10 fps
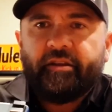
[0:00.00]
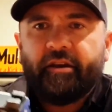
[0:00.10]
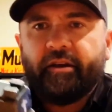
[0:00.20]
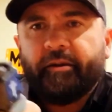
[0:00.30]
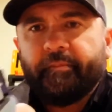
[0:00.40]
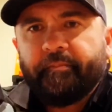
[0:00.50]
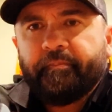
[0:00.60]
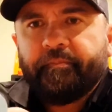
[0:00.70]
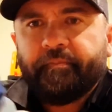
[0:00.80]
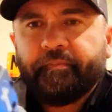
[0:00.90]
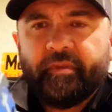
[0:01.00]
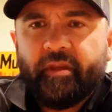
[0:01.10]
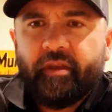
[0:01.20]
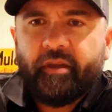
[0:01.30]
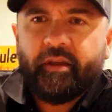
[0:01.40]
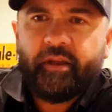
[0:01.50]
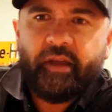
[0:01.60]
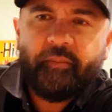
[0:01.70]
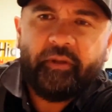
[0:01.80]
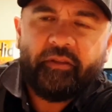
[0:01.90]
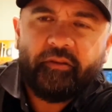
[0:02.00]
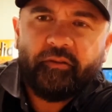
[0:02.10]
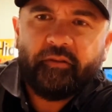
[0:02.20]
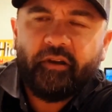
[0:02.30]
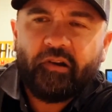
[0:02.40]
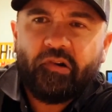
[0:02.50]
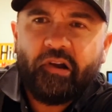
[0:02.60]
I got my little